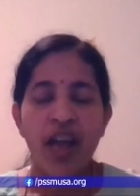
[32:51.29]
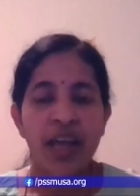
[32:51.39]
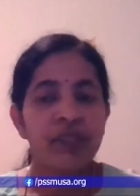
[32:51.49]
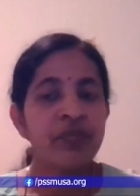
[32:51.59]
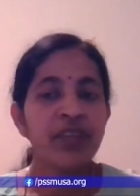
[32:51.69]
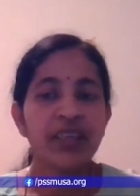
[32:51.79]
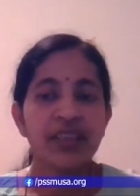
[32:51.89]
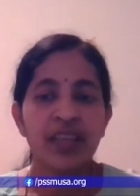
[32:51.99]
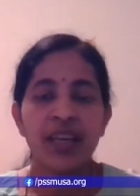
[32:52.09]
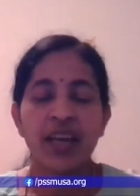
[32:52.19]

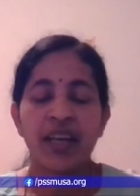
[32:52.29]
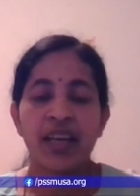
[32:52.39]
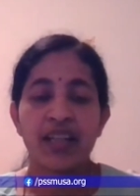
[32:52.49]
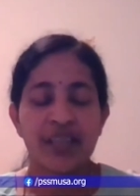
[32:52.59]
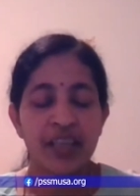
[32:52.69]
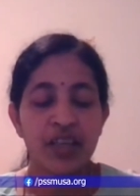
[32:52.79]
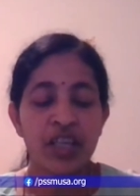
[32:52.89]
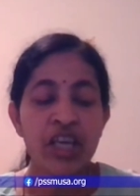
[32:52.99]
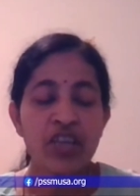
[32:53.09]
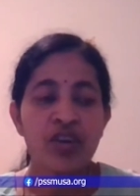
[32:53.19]
everything attacks,
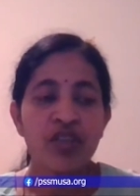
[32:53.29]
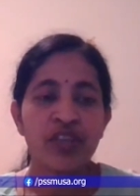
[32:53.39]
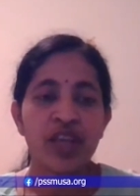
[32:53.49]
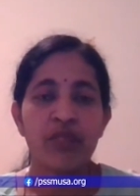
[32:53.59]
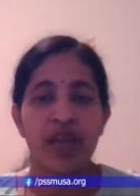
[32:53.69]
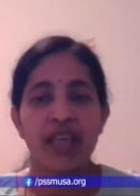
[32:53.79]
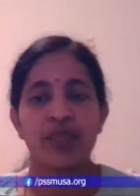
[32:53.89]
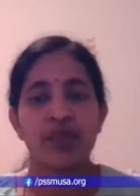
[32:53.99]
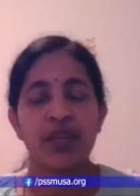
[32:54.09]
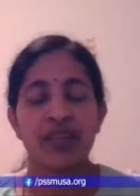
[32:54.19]
each of them
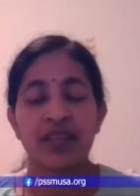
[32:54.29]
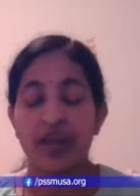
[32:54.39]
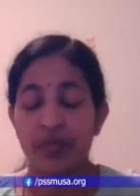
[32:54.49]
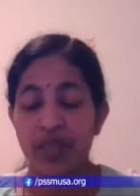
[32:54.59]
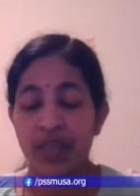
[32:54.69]
aspects,